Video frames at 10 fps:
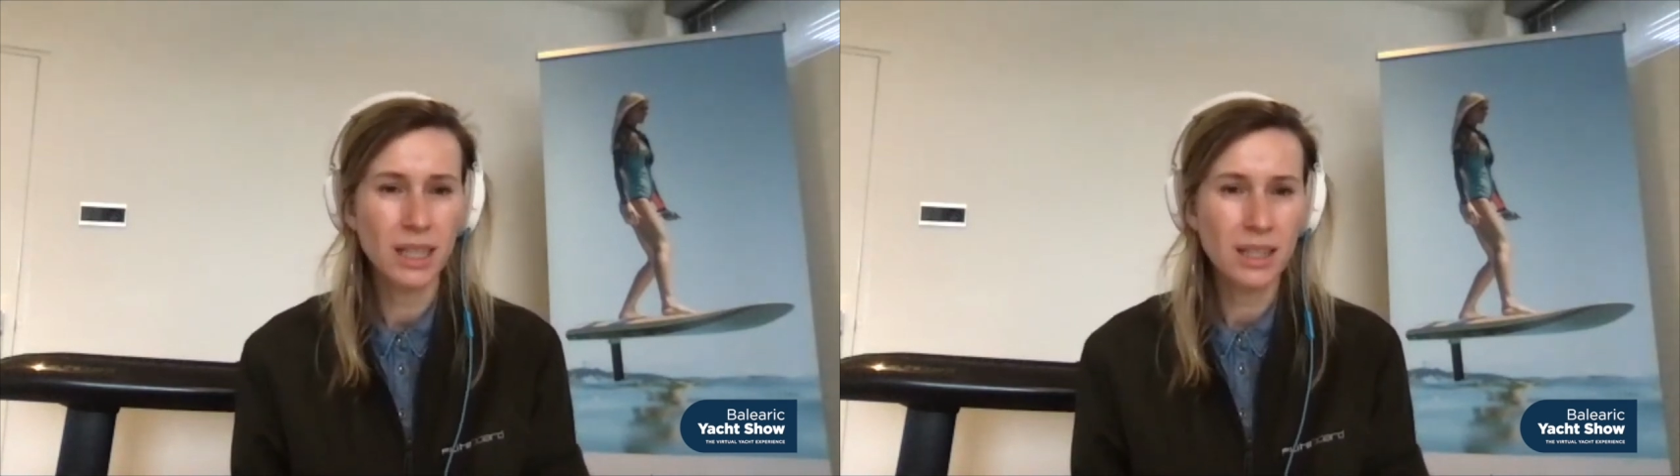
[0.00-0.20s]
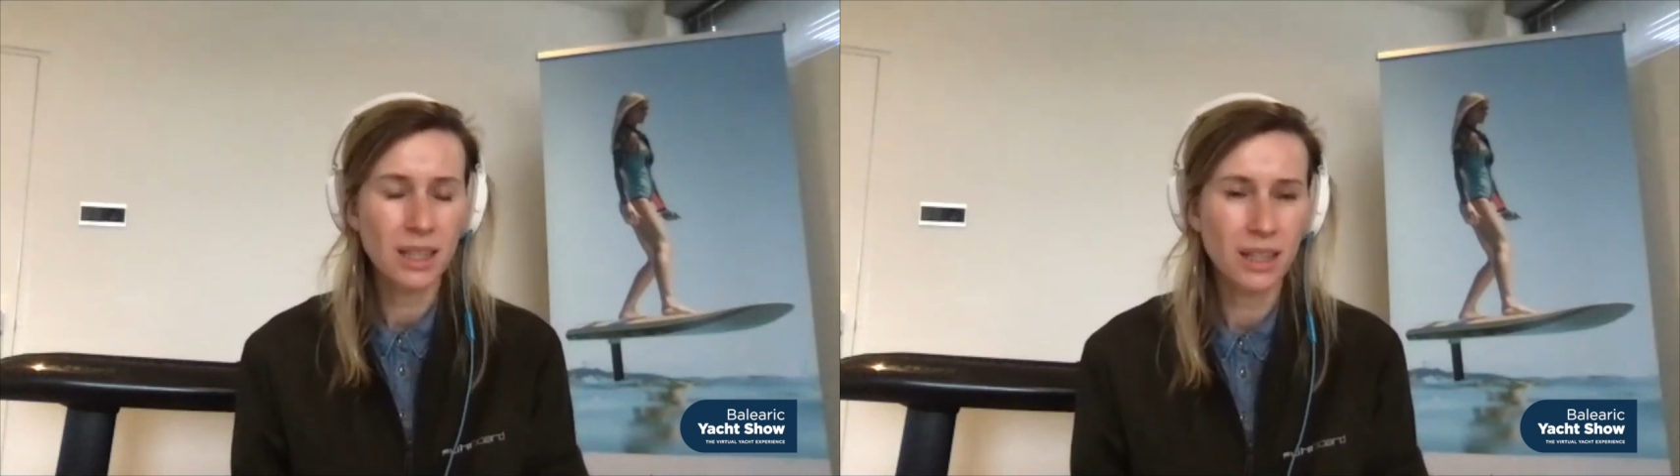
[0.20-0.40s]

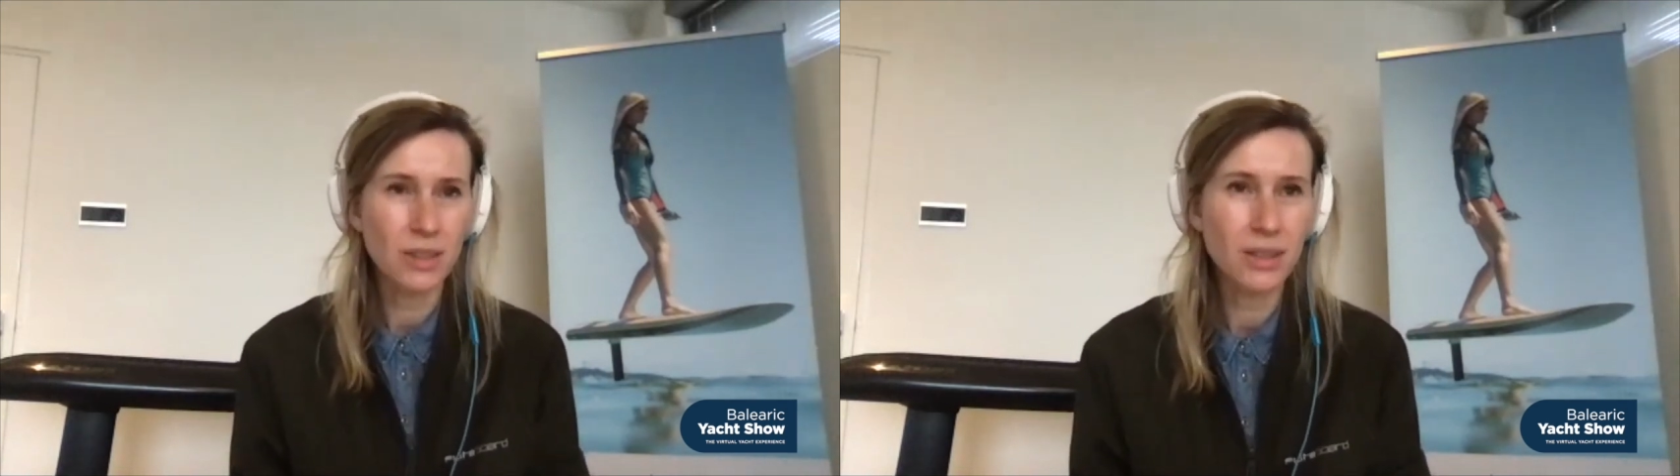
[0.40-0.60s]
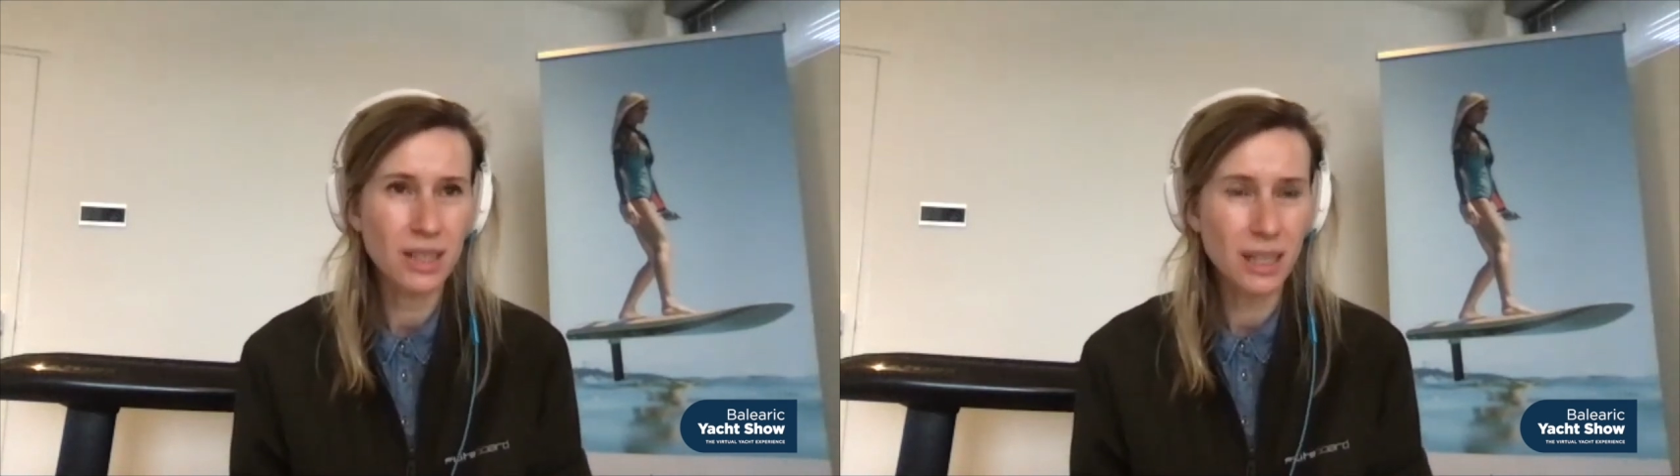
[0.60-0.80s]
as
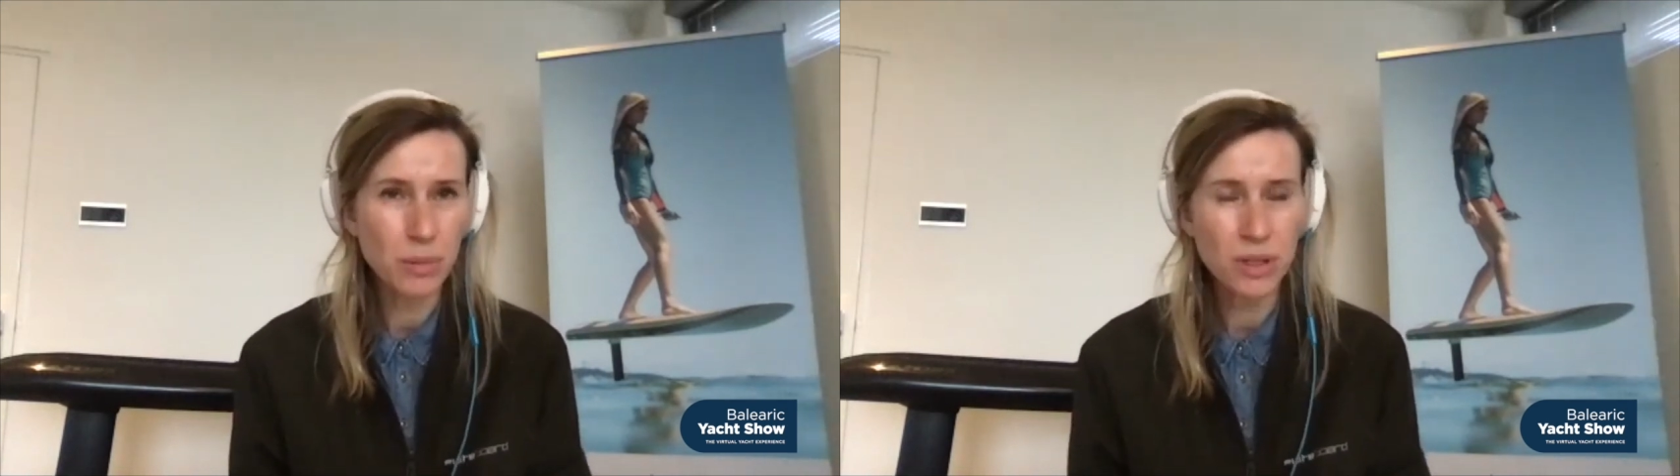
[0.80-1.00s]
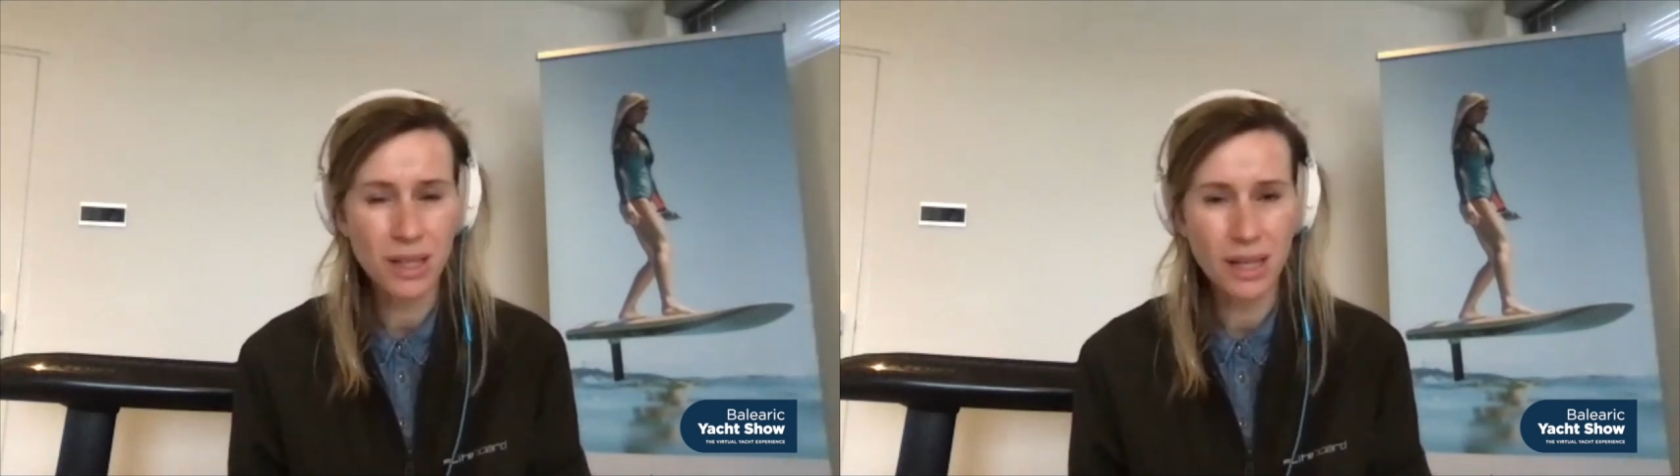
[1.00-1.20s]

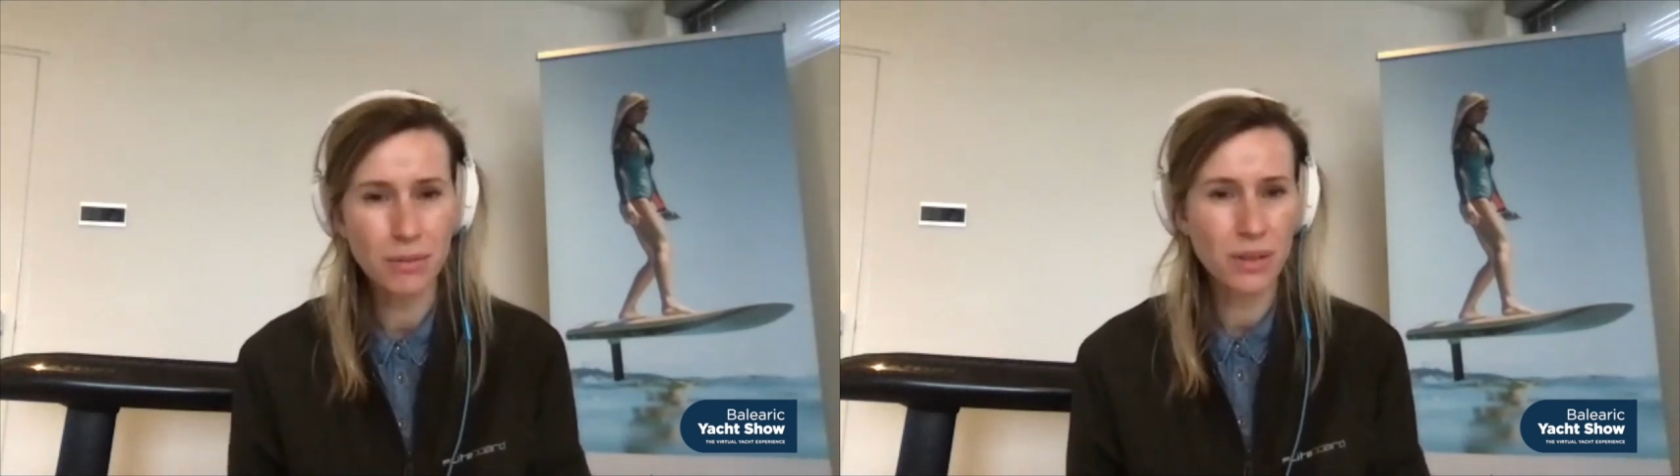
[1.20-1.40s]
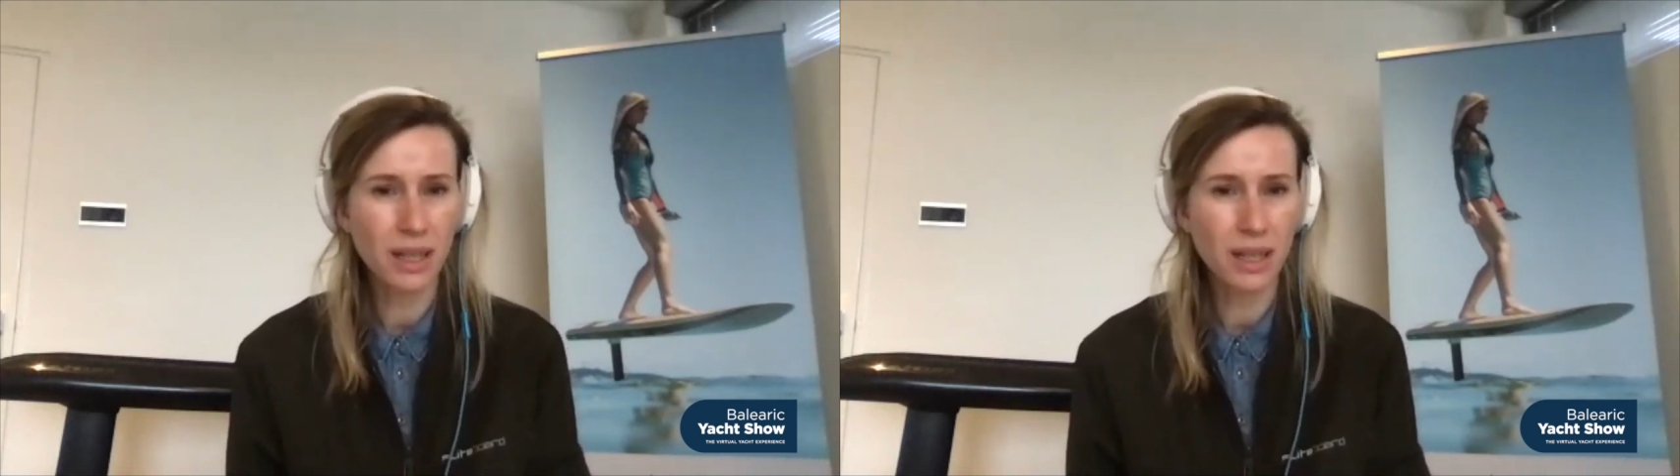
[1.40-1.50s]
deemed safe